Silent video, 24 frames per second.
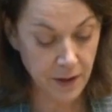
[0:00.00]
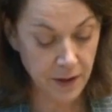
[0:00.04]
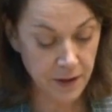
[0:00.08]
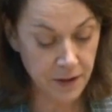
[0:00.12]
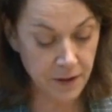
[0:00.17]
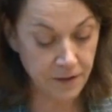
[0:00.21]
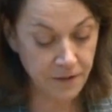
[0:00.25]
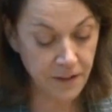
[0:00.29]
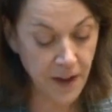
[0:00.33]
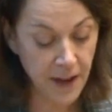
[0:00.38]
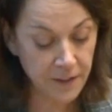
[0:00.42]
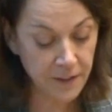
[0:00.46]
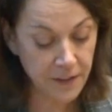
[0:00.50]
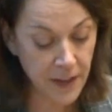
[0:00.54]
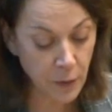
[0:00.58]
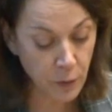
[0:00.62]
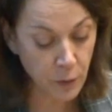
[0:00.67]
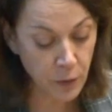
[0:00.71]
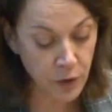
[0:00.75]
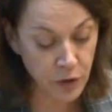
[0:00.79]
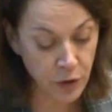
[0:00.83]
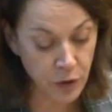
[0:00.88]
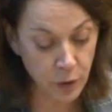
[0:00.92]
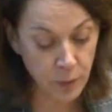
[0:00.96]
The fact that
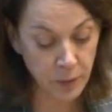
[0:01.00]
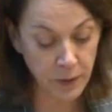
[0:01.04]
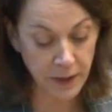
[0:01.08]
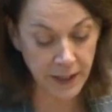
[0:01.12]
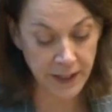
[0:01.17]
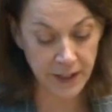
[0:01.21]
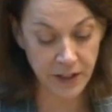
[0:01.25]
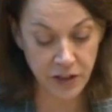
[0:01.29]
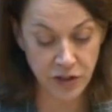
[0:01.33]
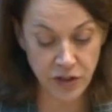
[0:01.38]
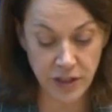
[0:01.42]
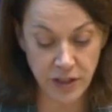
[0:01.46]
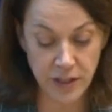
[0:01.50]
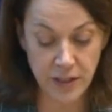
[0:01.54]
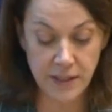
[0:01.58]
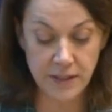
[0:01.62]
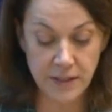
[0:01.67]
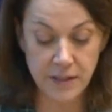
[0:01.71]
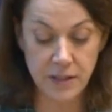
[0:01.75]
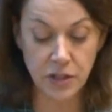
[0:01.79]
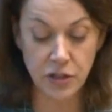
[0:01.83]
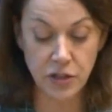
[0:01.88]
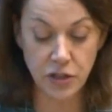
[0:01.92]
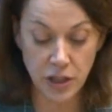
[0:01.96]
renewable energy
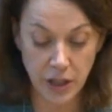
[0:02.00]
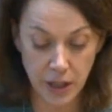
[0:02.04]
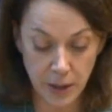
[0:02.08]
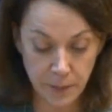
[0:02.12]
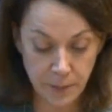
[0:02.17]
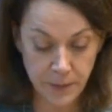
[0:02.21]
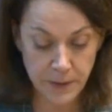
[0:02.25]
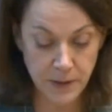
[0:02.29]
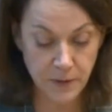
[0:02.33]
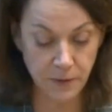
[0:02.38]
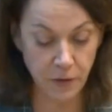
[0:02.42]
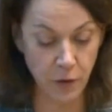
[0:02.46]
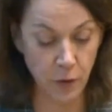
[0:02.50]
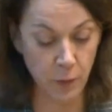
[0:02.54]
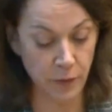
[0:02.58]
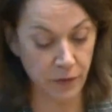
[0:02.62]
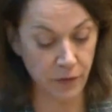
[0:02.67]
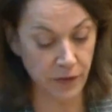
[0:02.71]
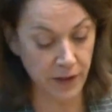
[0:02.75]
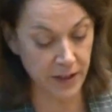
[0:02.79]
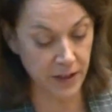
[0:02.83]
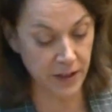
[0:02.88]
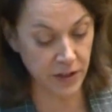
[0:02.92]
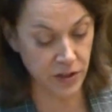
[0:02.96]
is the cheapest form of
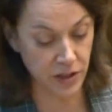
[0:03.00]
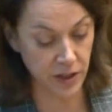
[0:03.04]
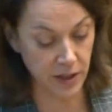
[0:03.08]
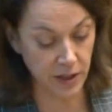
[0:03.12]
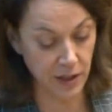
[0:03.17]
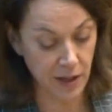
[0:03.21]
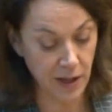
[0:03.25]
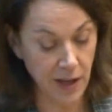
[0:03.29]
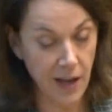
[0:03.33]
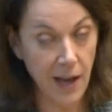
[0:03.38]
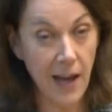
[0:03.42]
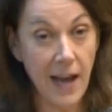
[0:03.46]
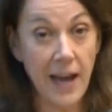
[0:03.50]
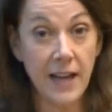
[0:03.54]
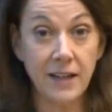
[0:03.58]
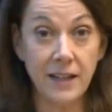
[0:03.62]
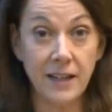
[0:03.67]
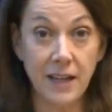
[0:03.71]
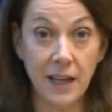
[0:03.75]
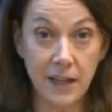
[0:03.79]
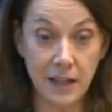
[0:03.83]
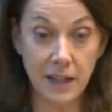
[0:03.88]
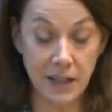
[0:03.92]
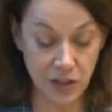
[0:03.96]
energy and
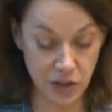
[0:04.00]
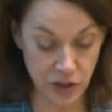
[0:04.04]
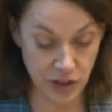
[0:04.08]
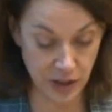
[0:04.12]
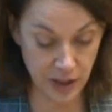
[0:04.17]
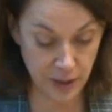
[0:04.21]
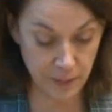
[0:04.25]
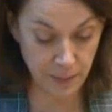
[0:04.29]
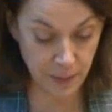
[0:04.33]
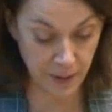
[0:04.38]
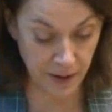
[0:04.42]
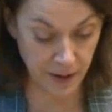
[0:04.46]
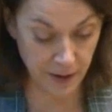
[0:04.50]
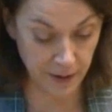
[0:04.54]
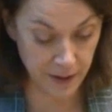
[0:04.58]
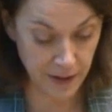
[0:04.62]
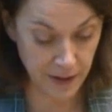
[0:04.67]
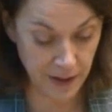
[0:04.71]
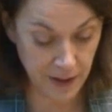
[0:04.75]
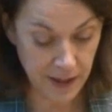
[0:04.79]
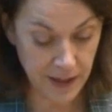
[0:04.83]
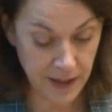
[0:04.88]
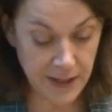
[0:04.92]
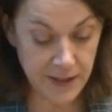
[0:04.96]
getting cheaper
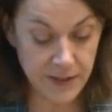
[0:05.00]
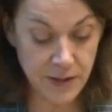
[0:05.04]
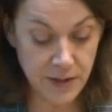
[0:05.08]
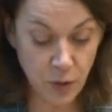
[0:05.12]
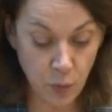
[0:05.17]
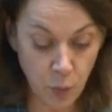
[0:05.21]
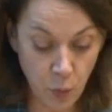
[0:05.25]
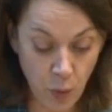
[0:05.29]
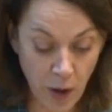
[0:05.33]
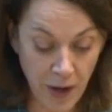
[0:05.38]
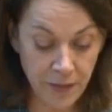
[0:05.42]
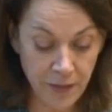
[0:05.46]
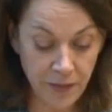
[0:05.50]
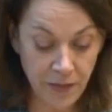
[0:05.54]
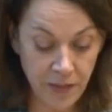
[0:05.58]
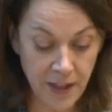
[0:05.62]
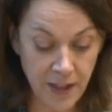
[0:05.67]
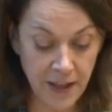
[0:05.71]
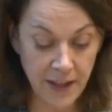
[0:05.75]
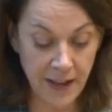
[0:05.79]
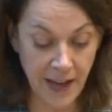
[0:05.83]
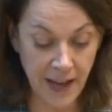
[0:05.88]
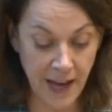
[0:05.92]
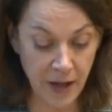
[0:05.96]
is the one
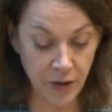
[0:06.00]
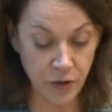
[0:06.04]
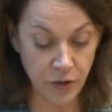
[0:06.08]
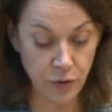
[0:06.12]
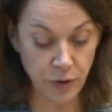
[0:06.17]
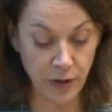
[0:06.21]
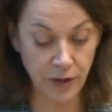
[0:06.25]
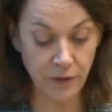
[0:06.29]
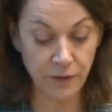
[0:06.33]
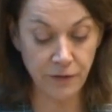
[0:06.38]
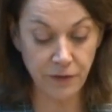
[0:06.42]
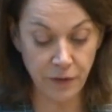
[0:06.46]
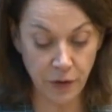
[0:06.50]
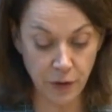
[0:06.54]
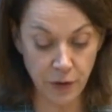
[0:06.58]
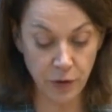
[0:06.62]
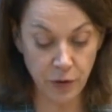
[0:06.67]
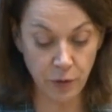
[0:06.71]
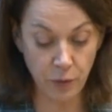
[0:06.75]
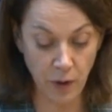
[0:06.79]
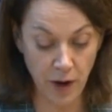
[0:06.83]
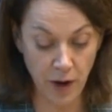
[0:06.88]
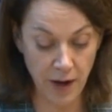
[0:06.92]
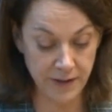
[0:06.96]
thing countering
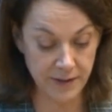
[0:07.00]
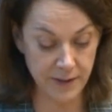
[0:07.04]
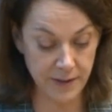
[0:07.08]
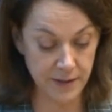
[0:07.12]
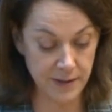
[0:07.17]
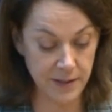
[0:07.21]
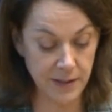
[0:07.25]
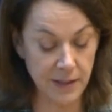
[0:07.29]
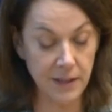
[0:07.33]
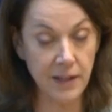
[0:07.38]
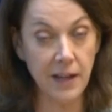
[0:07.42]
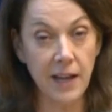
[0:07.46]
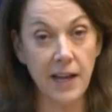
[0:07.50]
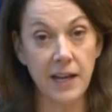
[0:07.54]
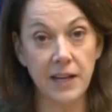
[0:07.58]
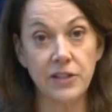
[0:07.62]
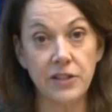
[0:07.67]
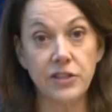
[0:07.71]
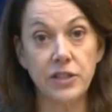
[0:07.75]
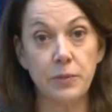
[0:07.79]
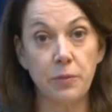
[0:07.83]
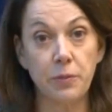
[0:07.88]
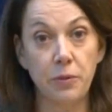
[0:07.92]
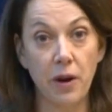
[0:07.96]
further rises in
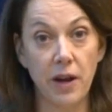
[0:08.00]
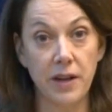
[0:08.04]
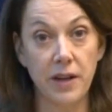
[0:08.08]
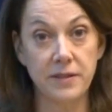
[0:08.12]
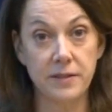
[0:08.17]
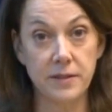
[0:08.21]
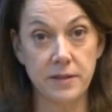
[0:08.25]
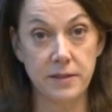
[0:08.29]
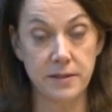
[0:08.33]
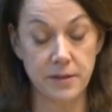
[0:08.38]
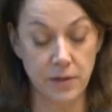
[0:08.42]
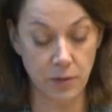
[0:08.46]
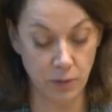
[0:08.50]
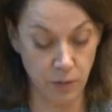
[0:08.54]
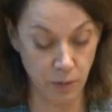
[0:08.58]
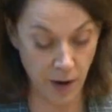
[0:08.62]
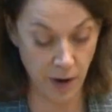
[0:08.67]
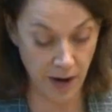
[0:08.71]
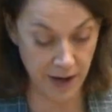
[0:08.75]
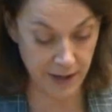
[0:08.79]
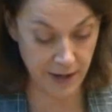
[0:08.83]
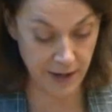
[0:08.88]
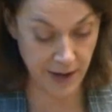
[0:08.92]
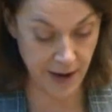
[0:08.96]
energy prices
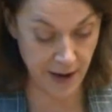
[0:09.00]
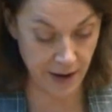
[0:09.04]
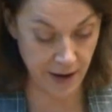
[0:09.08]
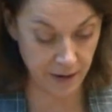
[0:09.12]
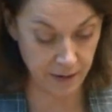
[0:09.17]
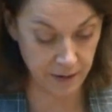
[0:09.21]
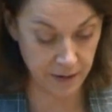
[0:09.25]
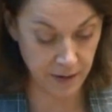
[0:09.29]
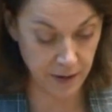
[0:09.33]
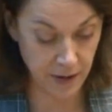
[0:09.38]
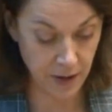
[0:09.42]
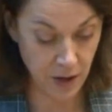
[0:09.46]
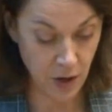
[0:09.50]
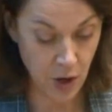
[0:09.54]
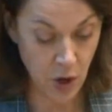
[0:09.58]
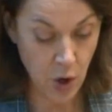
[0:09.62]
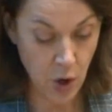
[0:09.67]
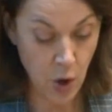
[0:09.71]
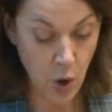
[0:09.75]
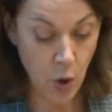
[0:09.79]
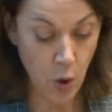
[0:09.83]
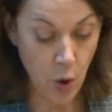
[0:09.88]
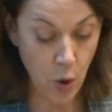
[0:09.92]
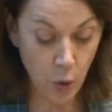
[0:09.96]
right now.
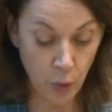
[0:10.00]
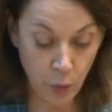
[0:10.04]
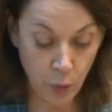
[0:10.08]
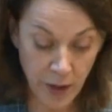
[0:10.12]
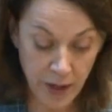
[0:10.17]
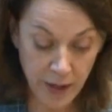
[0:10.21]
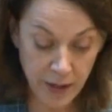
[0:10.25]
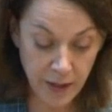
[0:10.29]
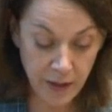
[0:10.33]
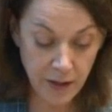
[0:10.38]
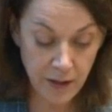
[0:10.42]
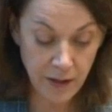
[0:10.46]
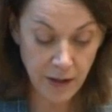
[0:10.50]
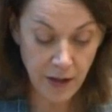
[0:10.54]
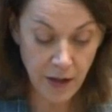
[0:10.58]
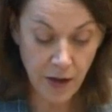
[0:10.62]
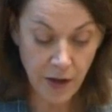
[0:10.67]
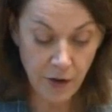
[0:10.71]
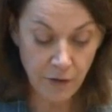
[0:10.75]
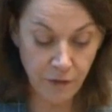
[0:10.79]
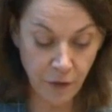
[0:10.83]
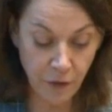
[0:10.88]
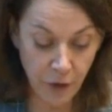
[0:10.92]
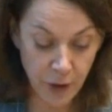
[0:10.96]
Already,
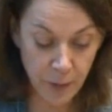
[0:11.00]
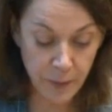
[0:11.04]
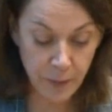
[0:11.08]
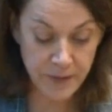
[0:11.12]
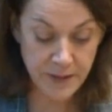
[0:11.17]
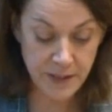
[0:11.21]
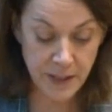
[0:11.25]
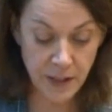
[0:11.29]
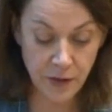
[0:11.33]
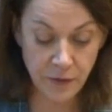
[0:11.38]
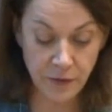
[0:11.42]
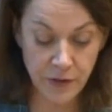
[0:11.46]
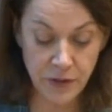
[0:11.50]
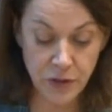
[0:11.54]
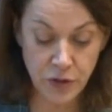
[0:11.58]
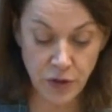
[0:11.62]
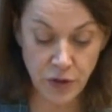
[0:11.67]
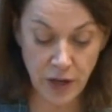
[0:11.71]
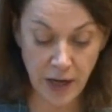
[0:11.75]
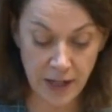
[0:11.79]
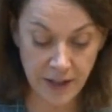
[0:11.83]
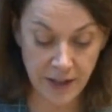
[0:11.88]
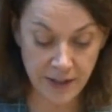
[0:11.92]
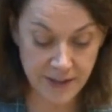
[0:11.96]
40% of
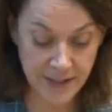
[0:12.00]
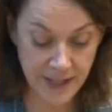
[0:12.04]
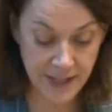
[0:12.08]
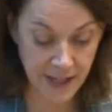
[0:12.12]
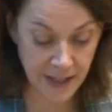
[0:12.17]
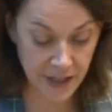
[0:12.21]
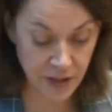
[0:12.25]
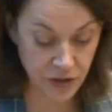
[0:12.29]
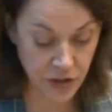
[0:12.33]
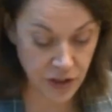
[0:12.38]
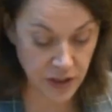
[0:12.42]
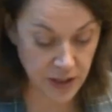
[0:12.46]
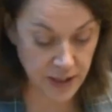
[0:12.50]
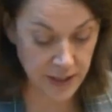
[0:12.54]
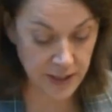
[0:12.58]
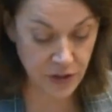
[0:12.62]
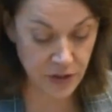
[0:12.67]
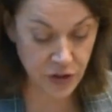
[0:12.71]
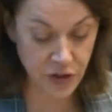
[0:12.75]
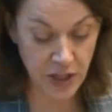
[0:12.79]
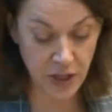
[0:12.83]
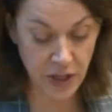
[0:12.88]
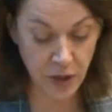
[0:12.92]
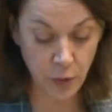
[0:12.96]
Australians' energy is
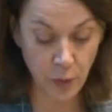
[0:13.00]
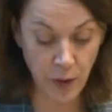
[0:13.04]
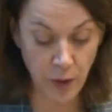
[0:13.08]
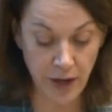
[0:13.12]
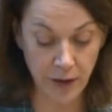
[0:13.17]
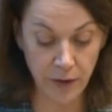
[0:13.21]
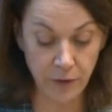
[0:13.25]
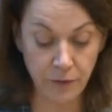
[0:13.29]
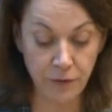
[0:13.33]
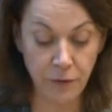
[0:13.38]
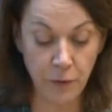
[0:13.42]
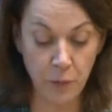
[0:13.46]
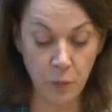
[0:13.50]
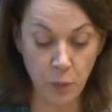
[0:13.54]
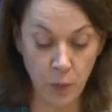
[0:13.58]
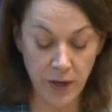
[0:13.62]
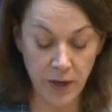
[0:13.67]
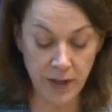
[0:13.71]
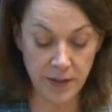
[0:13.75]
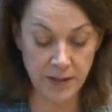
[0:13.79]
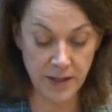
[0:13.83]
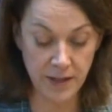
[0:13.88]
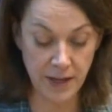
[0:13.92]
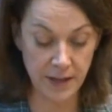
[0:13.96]
generated from
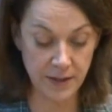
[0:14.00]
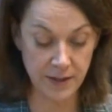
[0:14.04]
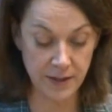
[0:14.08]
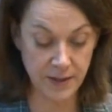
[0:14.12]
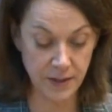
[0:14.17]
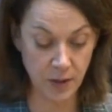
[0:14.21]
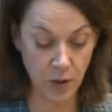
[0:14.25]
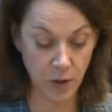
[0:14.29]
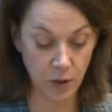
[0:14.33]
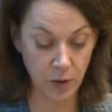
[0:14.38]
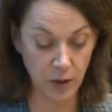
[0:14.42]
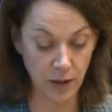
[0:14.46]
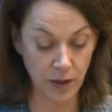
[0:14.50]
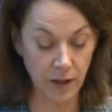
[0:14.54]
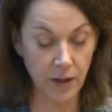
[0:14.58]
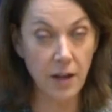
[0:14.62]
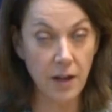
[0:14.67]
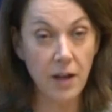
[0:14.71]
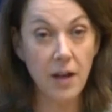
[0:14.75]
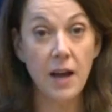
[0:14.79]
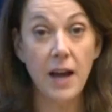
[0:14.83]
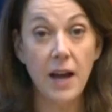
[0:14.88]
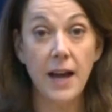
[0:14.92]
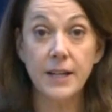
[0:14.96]
wind and solar,
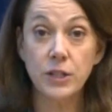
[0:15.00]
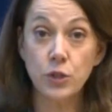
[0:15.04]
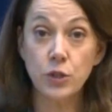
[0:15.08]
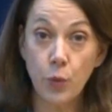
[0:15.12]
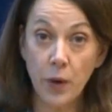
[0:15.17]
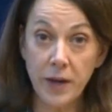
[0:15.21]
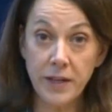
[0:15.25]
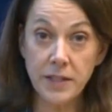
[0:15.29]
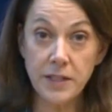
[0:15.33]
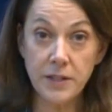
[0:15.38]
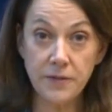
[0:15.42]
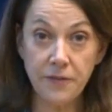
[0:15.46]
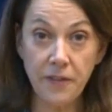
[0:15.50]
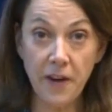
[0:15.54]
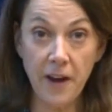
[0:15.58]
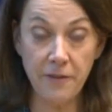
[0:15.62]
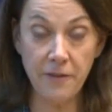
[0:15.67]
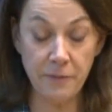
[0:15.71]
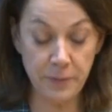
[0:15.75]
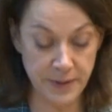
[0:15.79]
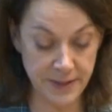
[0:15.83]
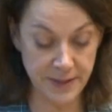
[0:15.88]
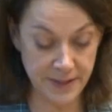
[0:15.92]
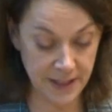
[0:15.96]
a
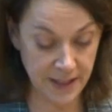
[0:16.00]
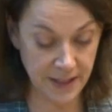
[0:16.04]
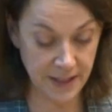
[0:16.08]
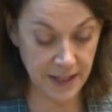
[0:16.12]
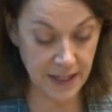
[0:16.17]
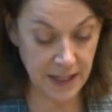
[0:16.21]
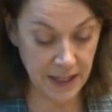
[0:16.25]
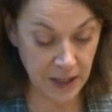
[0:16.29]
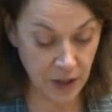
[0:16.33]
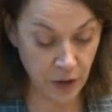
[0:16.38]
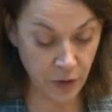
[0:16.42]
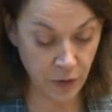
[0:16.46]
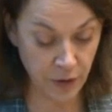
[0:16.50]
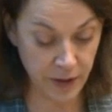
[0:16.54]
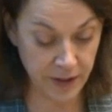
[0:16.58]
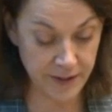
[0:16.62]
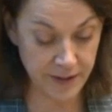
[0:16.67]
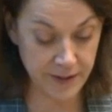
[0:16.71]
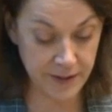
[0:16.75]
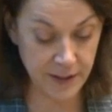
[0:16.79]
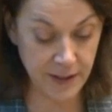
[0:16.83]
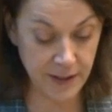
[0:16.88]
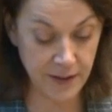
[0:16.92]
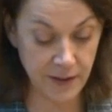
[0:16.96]
25%
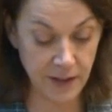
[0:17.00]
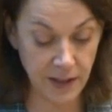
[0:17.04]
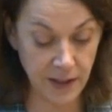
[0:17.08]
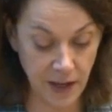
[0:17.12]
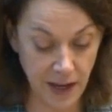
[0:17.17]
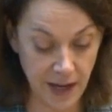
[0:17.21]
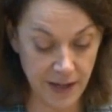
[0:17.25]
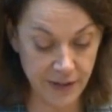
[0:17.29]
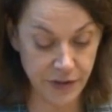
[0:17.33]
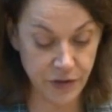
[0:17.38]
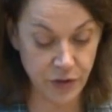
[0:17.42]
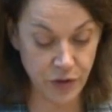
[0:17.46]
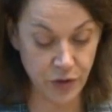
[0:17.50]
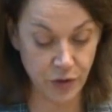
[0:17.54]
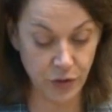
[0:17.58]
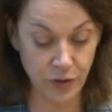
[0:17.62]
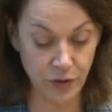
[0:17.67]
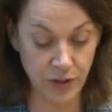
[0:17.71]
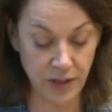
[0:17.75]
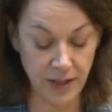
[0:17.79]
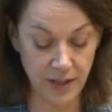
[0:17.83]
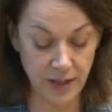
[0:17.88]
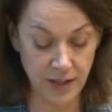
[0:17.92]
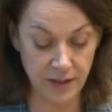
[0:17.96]
increase in the last 2
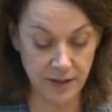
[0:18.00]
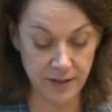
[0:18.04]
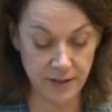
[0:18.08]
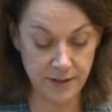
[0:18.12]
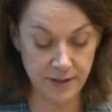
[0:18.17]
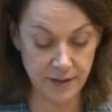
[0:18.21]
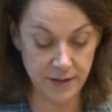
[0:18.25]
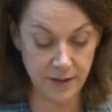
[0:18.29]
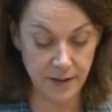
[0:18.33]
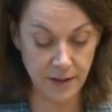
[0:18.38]
years.